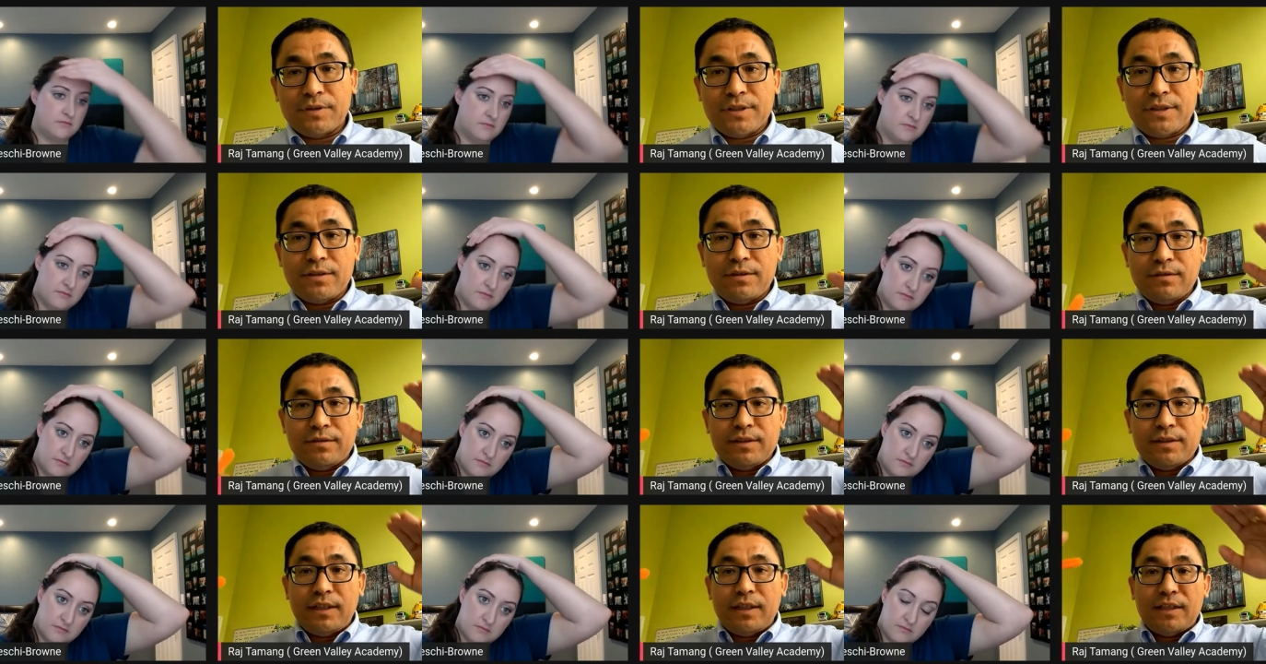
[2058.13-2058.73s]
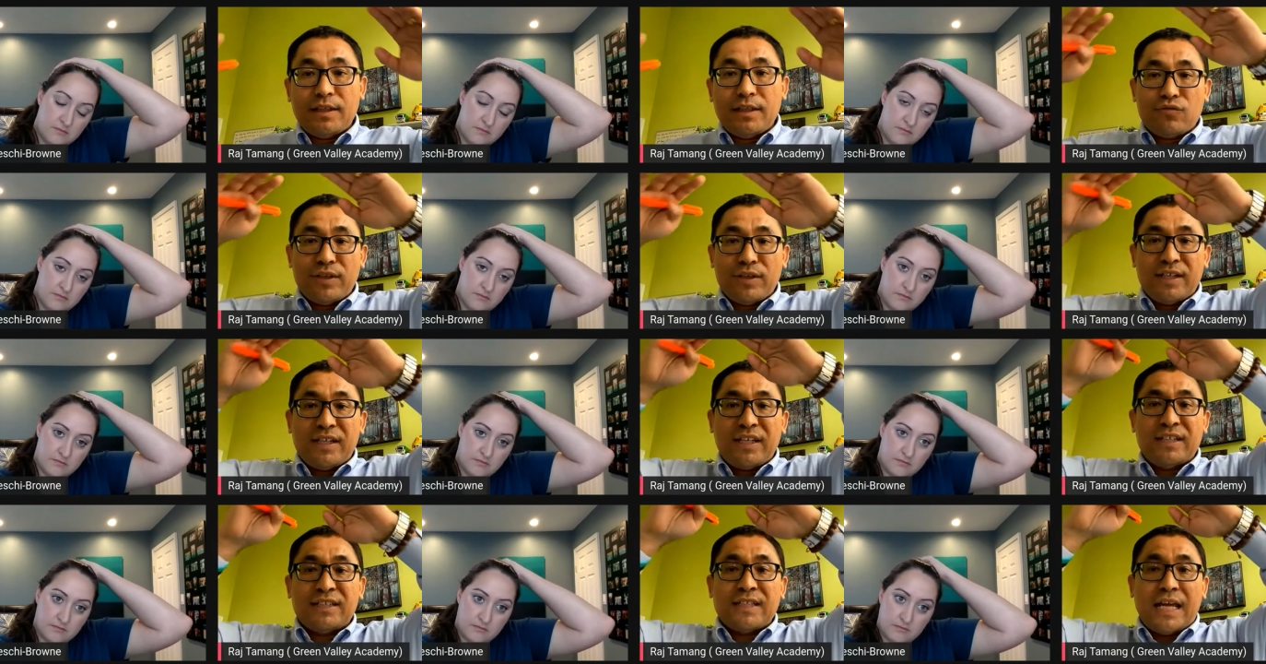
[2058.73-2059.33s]
Speaker 1: So usually
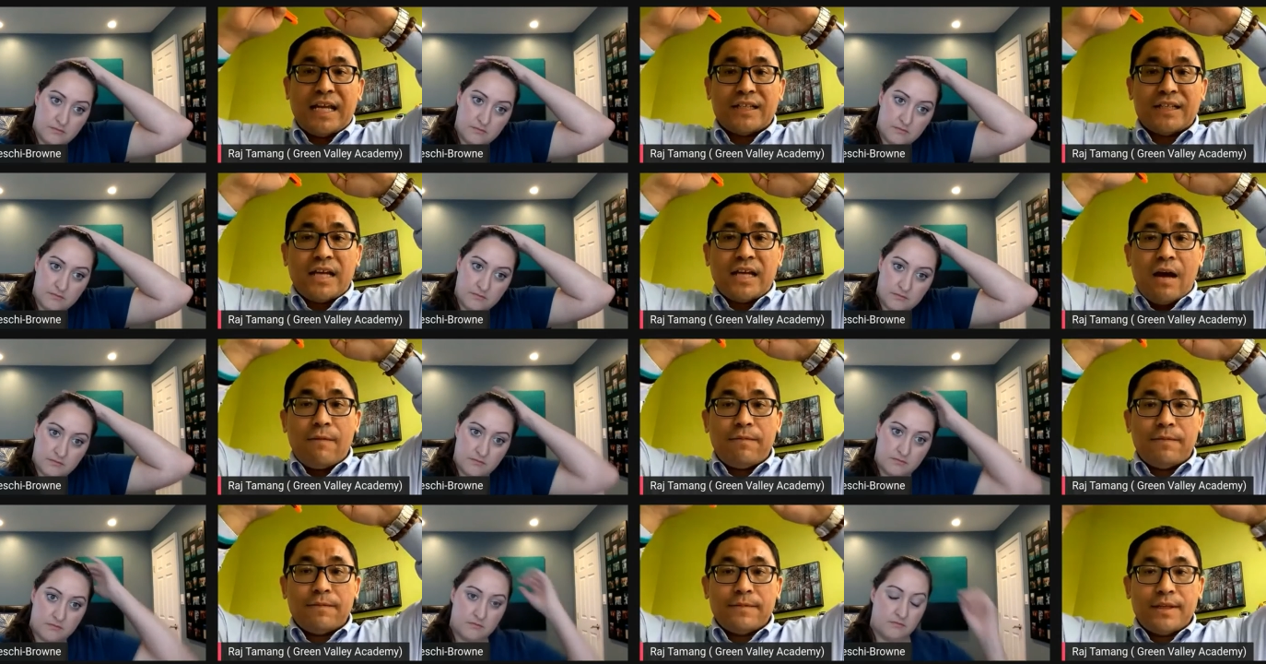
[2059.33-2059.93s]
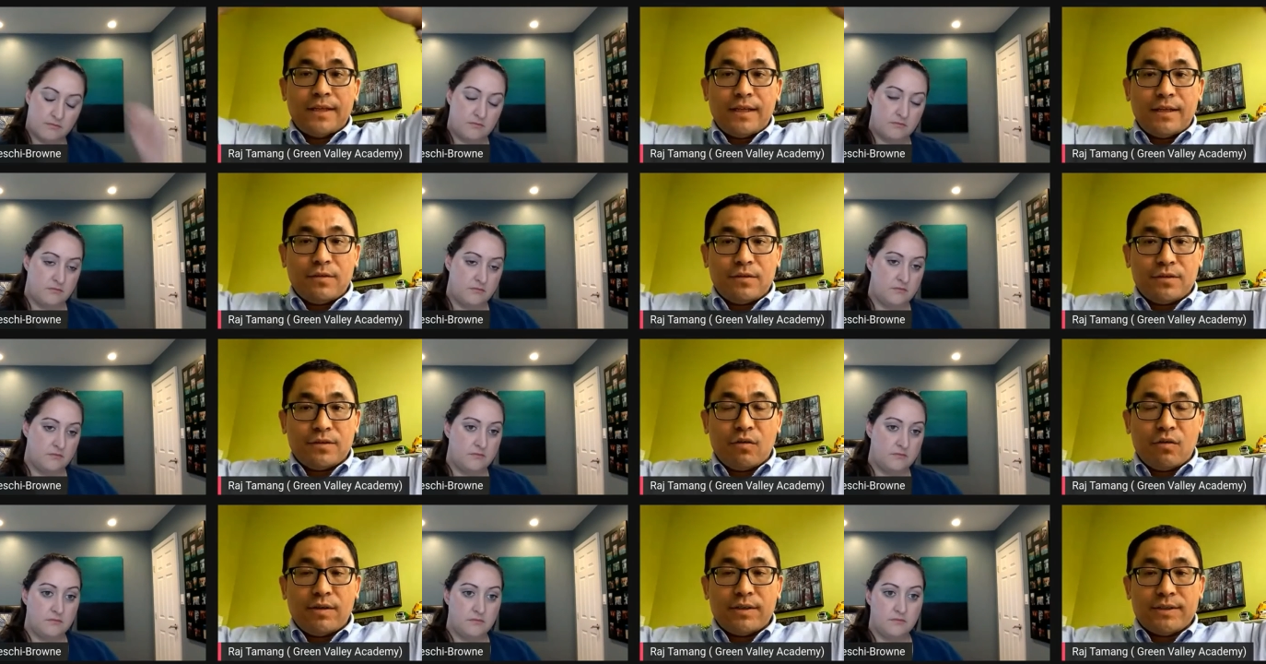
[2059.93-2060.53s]
trick is that top of the
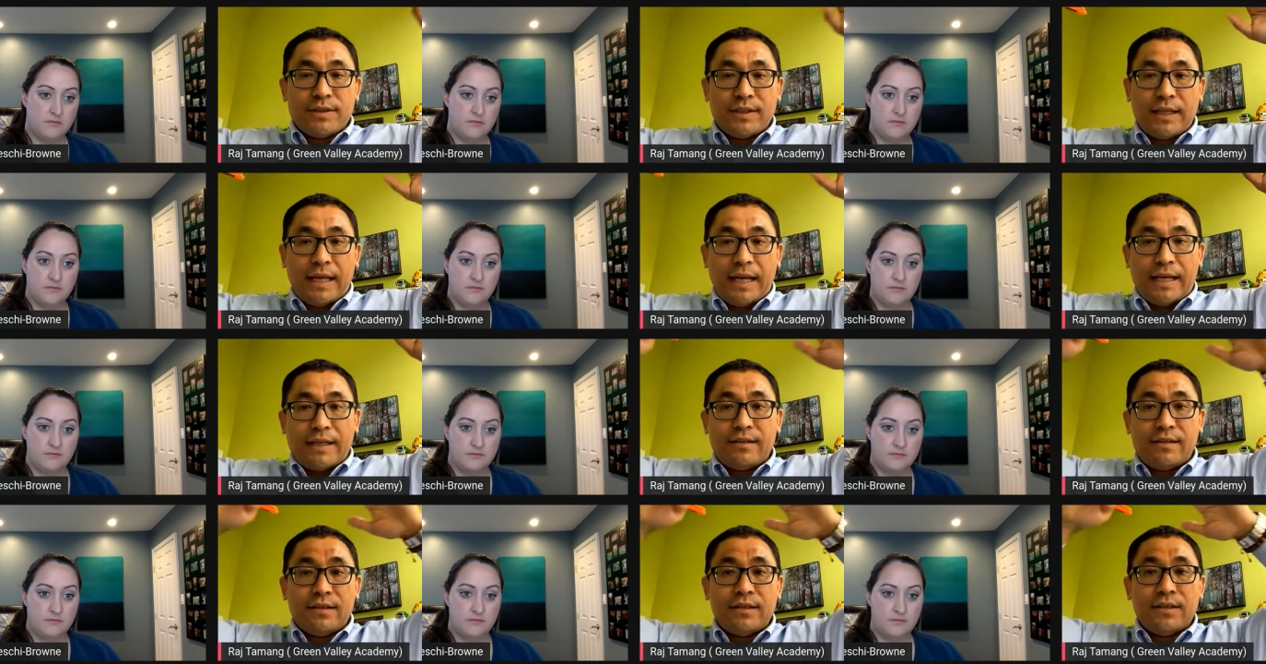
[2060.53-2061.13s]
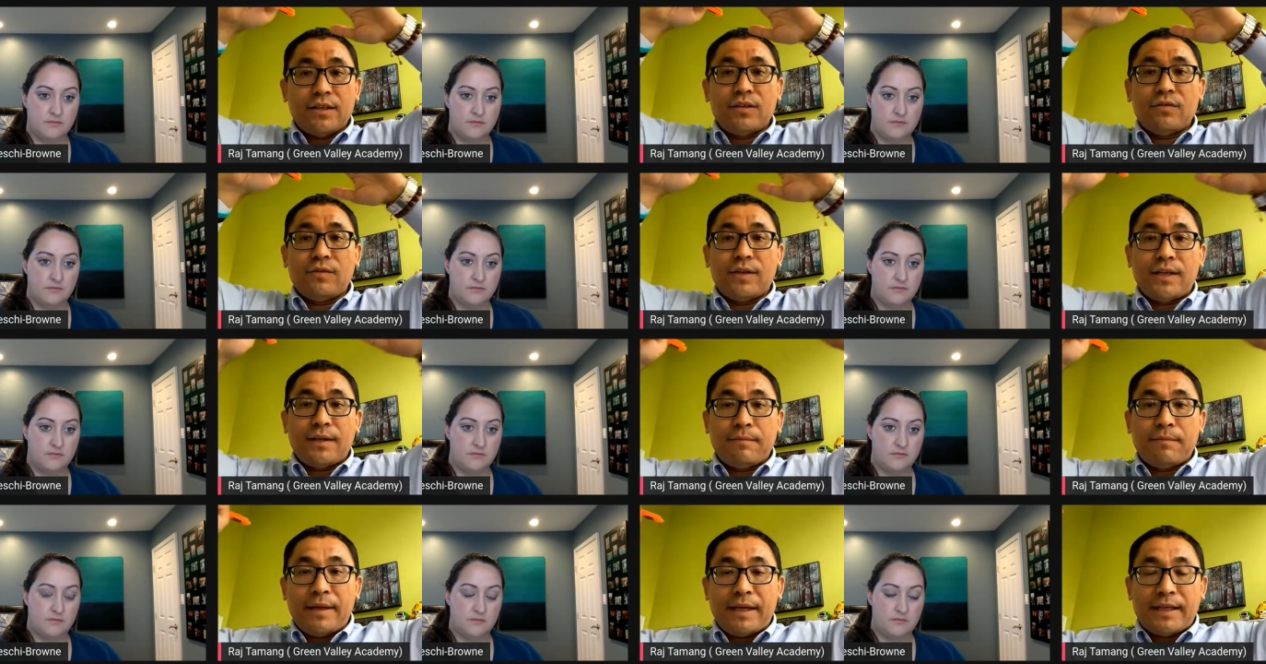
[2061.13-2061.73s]
doors and header you want
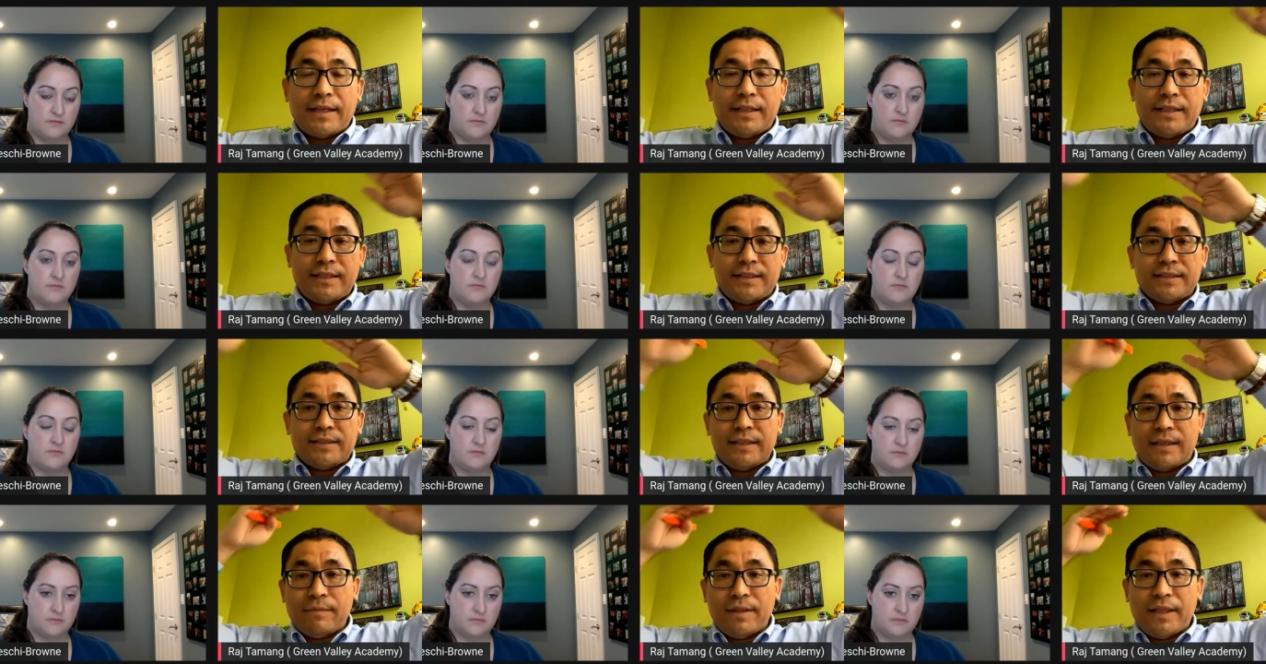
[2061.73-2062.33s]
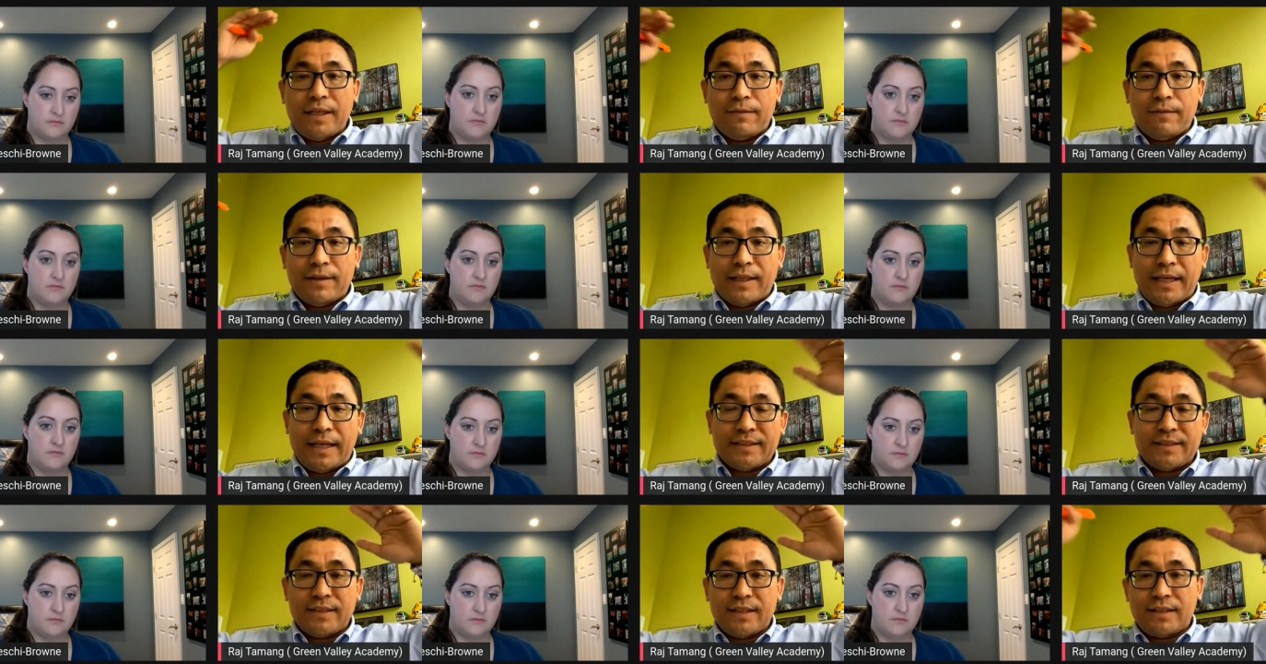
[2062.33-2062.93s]
to make it the same level
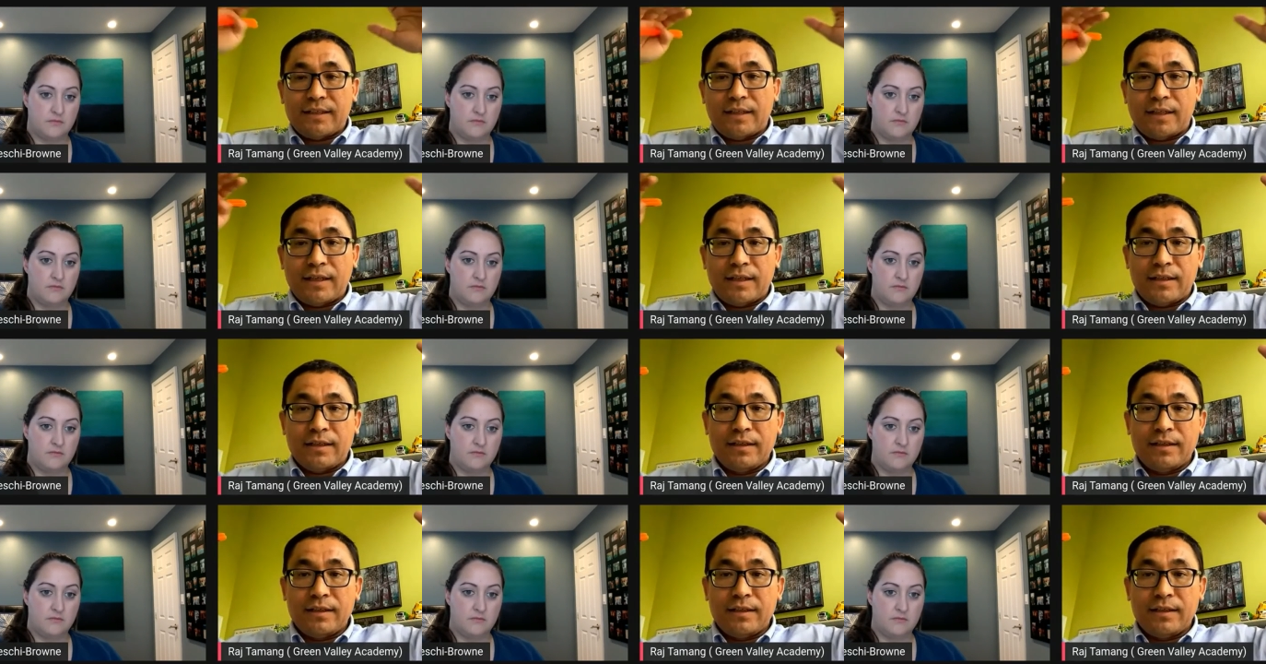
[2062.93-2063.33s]
expected.